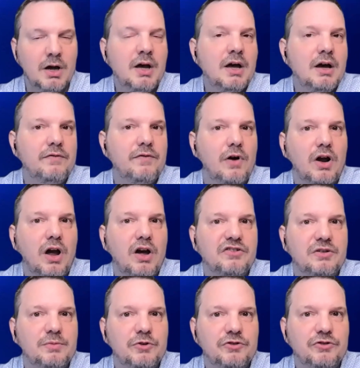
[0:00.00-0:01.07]
for our
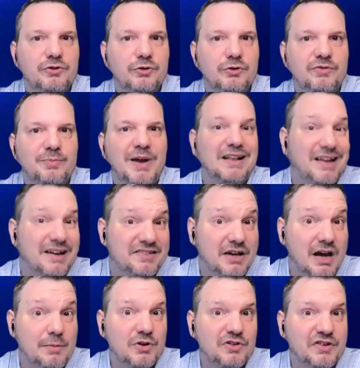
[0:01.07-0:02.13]
customers, to spend less
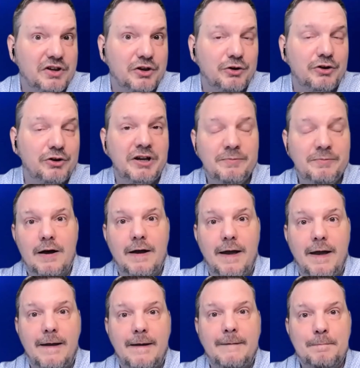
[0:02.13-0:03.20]
time on security
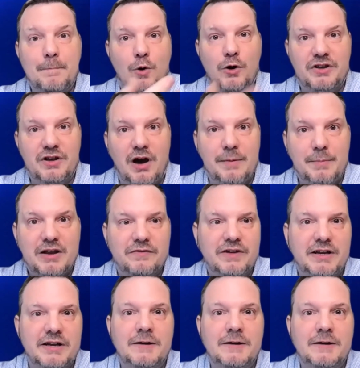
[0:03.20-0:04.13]
and more time innovating.